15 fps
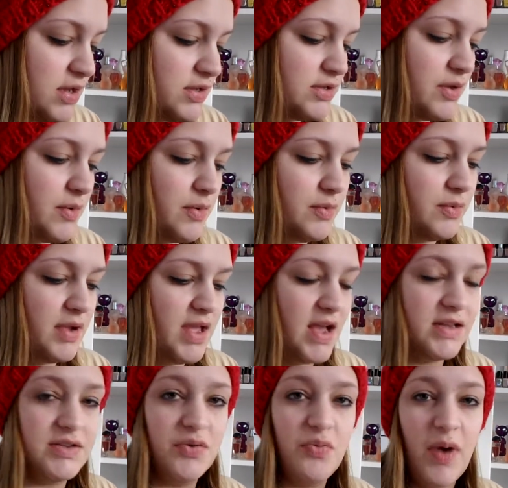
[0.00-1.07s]
So he
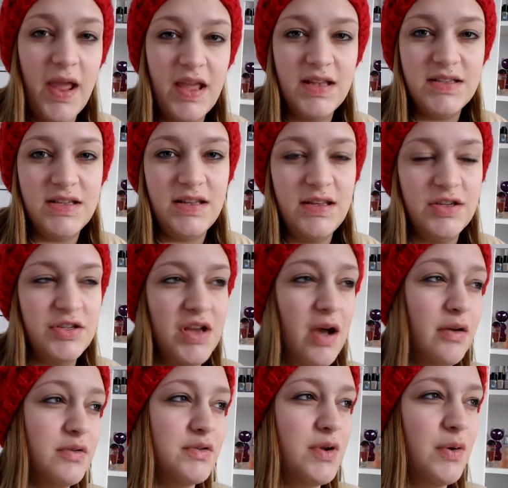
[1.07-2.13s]
had to wait until he could
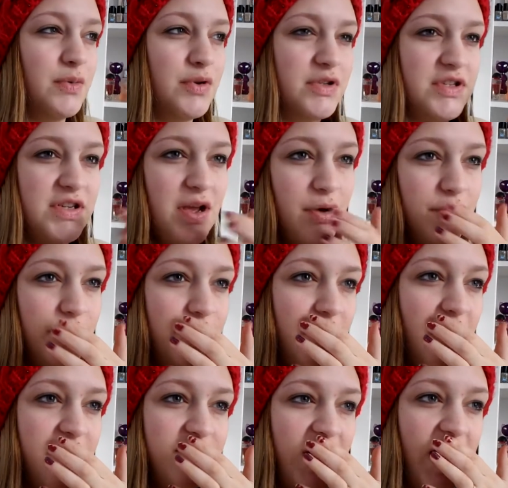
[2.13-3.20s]
shower. He was told not to shower for
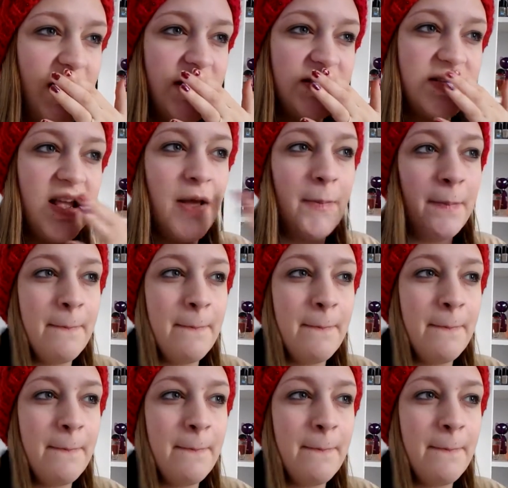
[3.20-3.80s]
five days.